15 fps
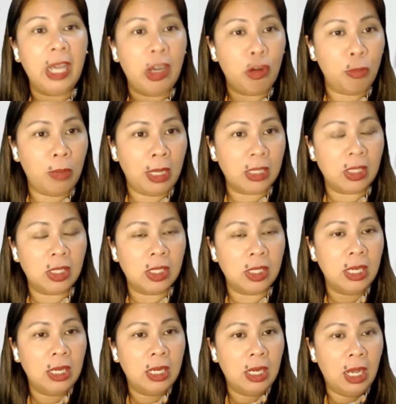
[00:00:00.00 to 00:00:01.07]
how much
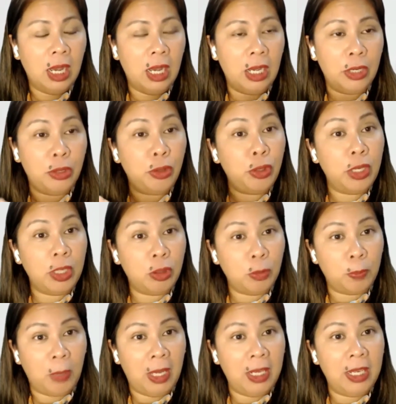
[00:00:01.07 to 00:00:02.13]
do you need to
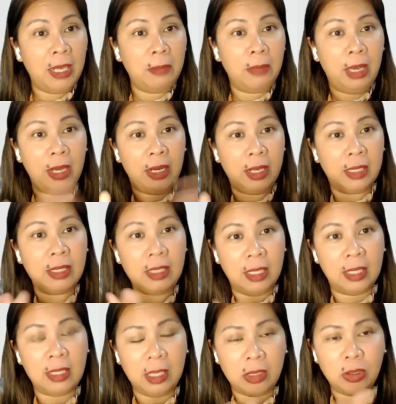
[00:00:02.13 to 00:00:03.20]
pay them, and that's
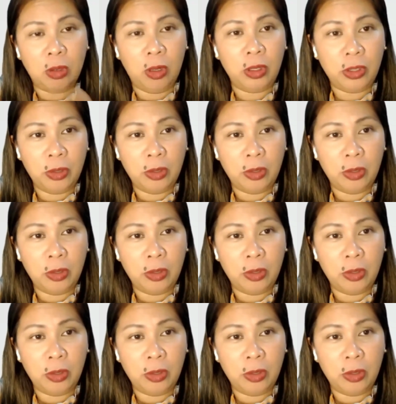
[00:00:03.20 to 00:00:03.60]
it. That's all you